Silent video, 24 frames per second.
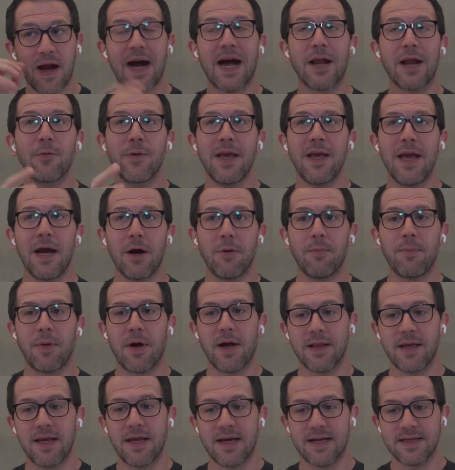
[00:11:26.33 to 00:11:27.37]
help
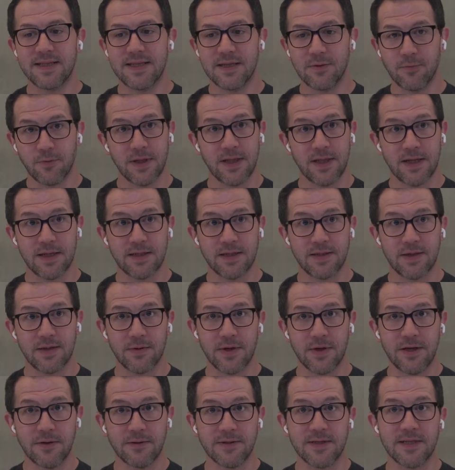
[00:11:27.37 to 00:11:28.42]
podcasting within its own
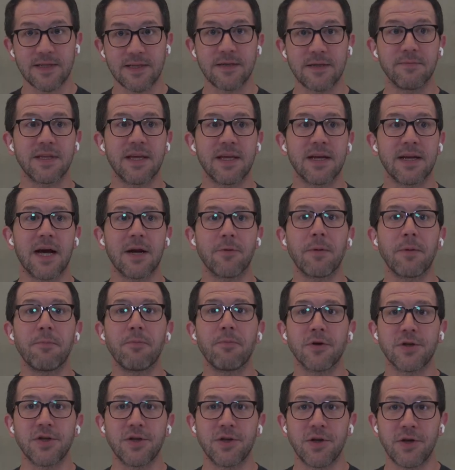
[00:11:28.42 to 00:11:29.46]
ecosystem, but then how do we
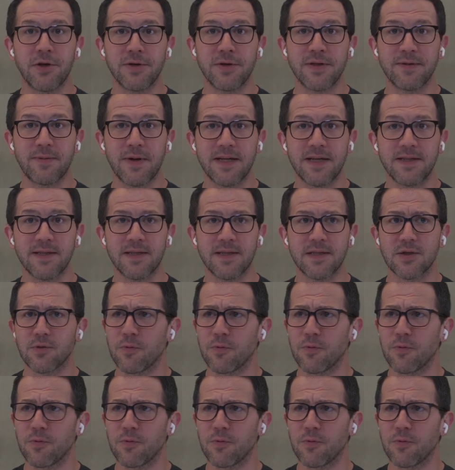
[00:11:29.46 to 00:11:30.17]
push into new spaces?